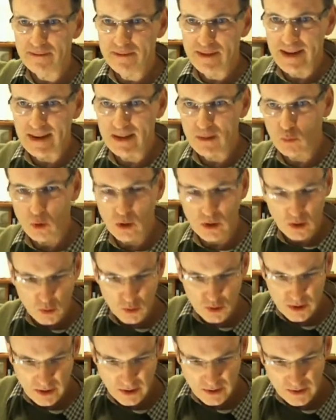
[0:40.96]
hand, what
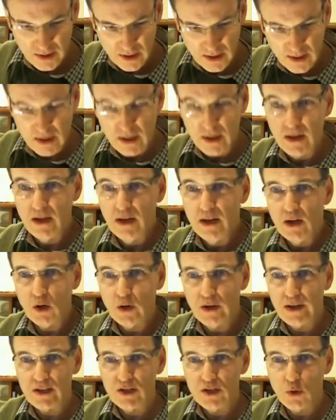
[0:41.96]
goes on.
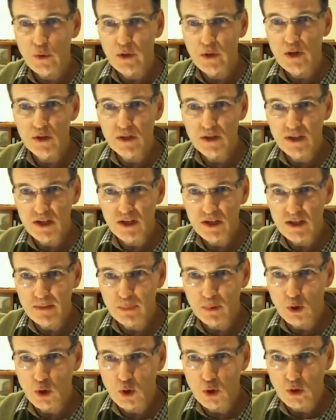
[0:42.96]
Okay, so we're using these
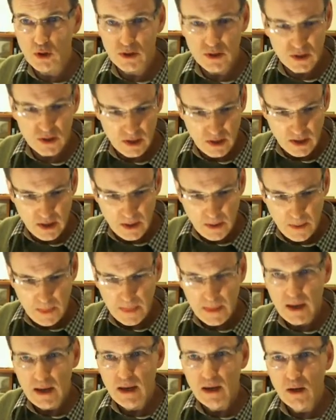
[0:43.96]
simple chords
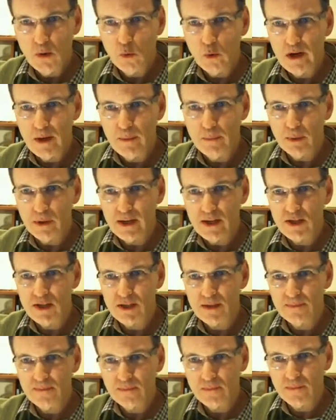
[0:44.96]
where you
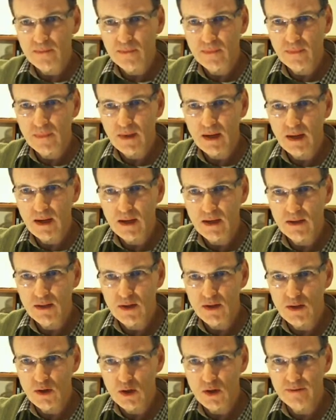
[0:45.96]
place the
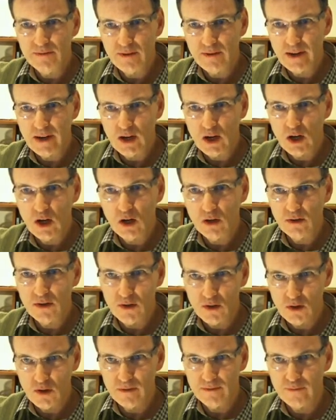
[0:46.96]
third finger on the
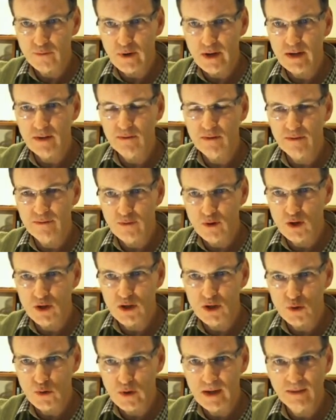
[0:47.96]
3rd fret of the 1st
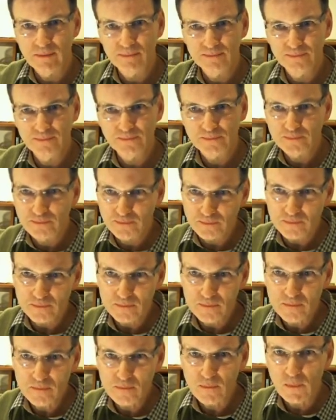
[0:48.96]
string
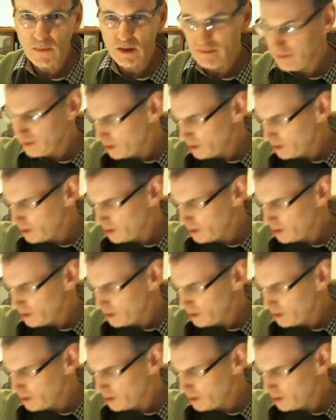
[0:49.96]
for the